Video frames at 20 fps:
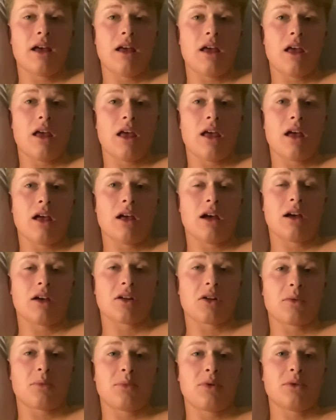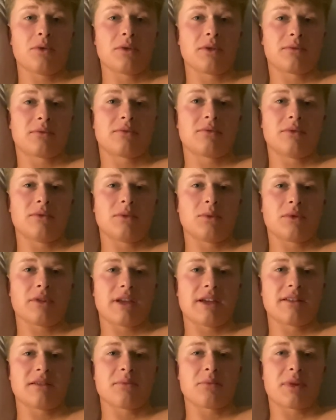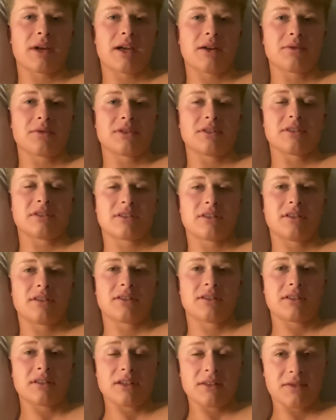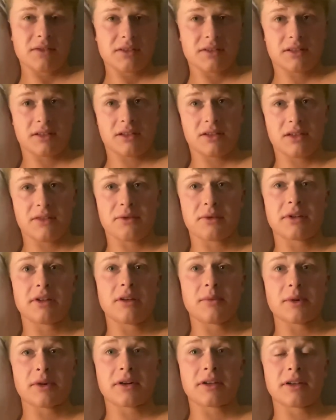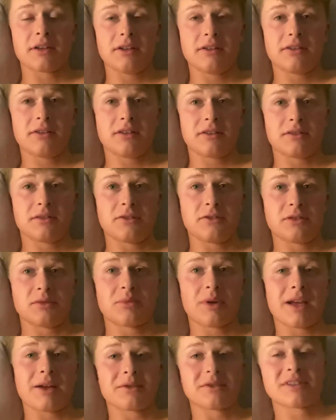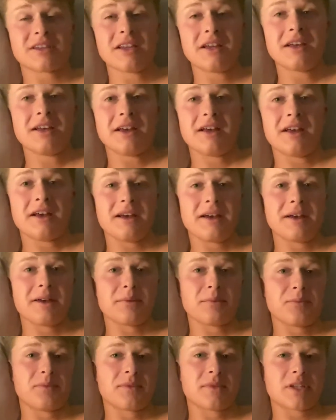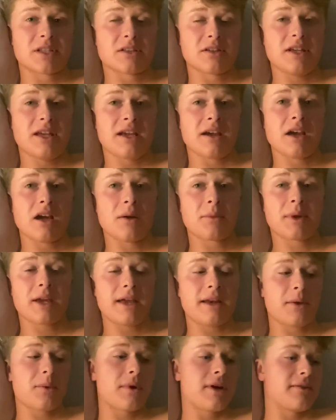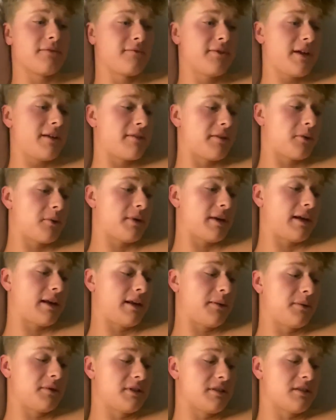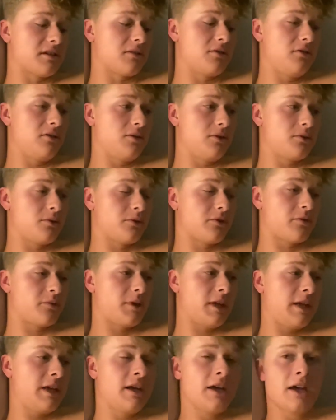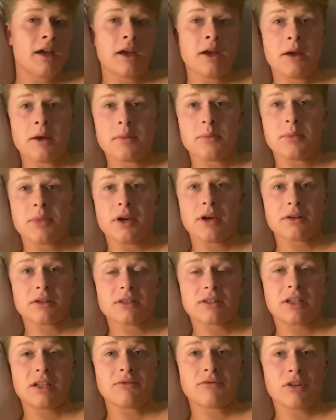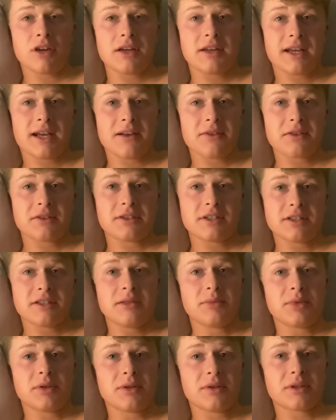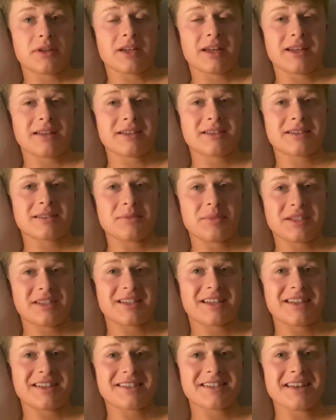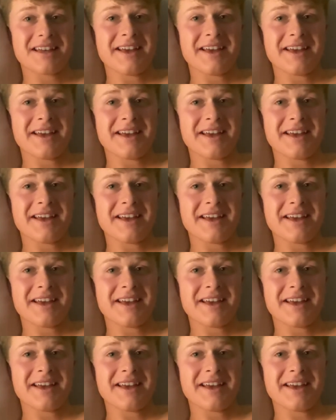And I'll put all the, what that is in pounds and stone and stuff, because I know everyone in America does use pounds. So yeah, I'm gaining weight very quickly, which is unusual for me, but I'll just keep riding out the dirty bulk, hence the biscuits.